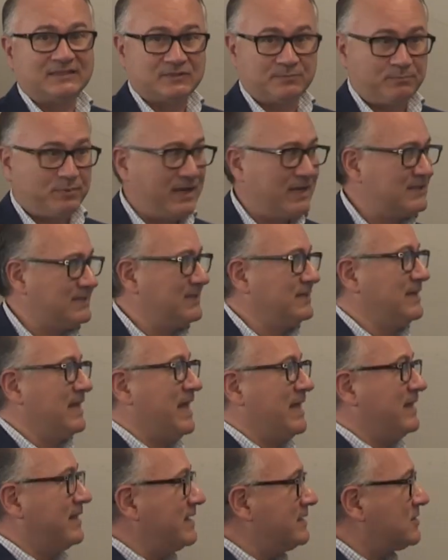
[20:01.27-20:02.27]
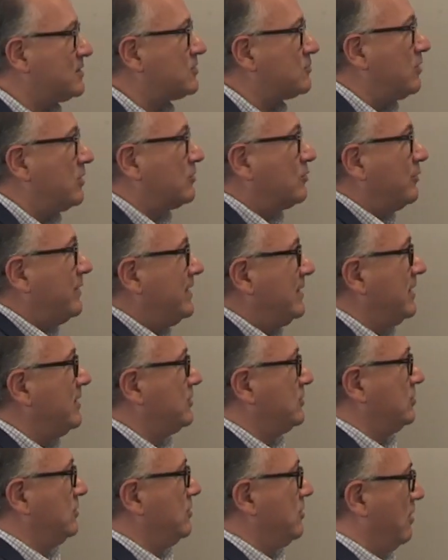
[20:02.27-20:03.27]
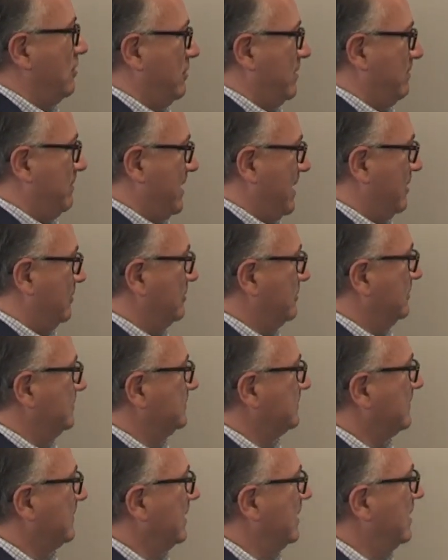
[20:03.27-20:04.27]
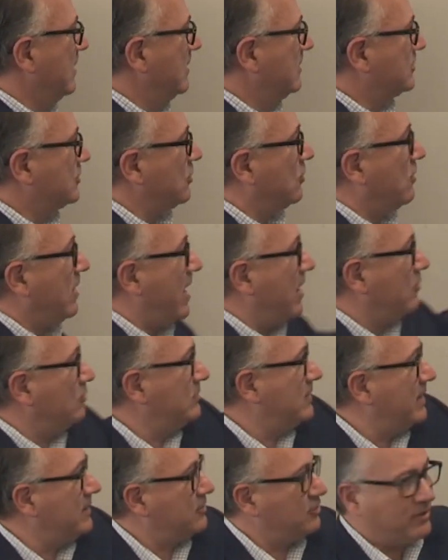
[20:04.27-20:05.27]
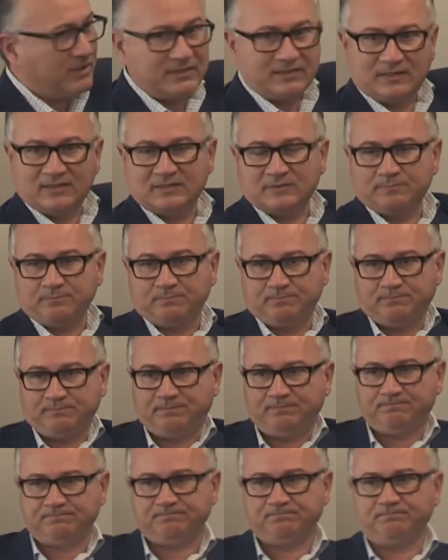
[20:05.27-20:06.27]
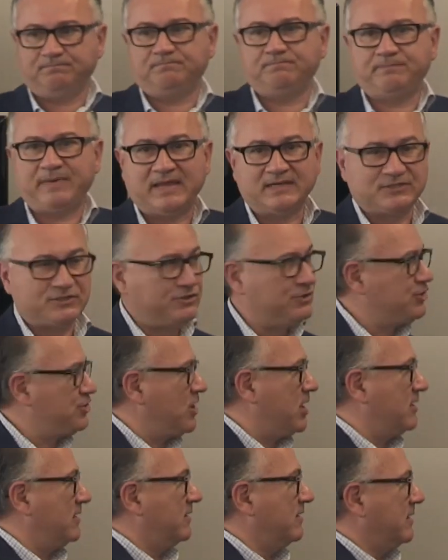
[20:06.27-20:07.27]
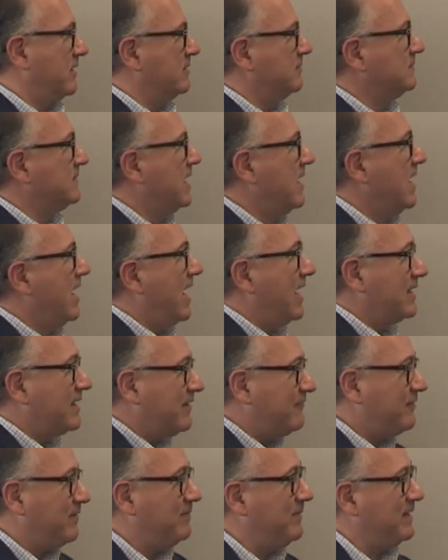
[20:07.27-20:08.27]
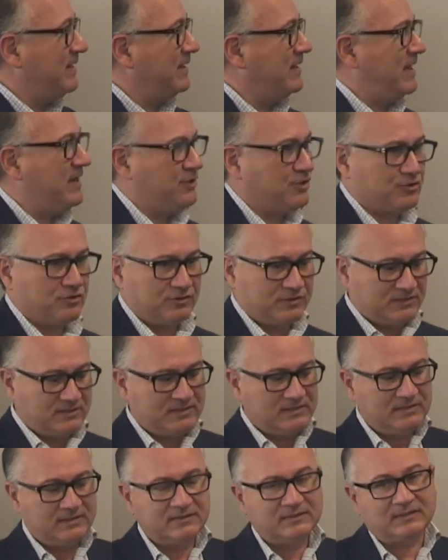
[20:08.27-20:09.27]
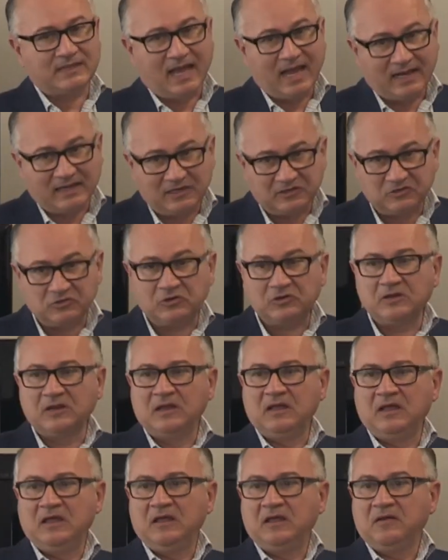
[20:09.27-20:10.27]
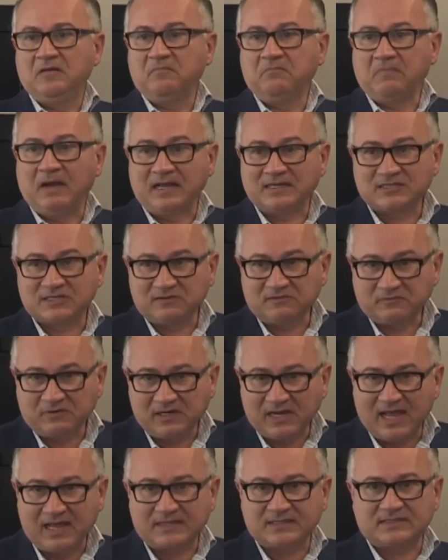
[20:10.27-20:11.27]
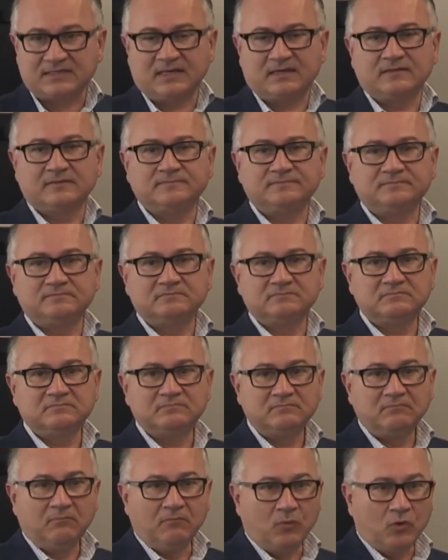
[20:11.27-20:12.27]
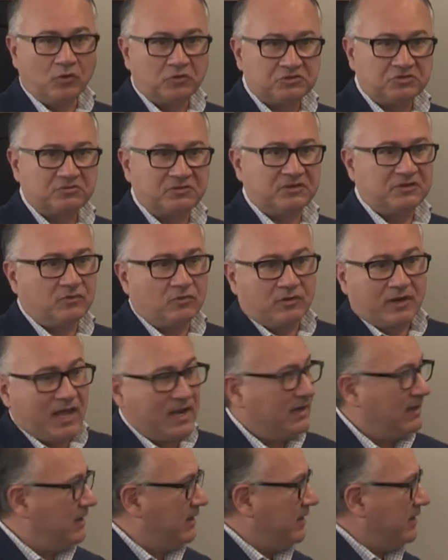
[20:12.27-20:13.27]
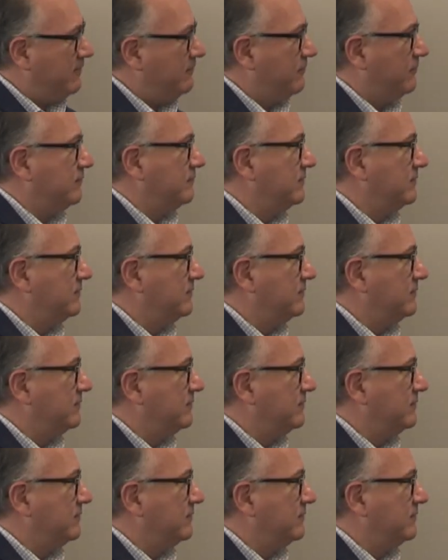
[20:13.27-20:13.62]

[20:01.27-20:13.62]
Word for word: it's present, and this is what we need to know about. So how would I treat this patient, Jonathan? I'll give him medications, Tylenol, muscle relaxant, Motrin or Aleve,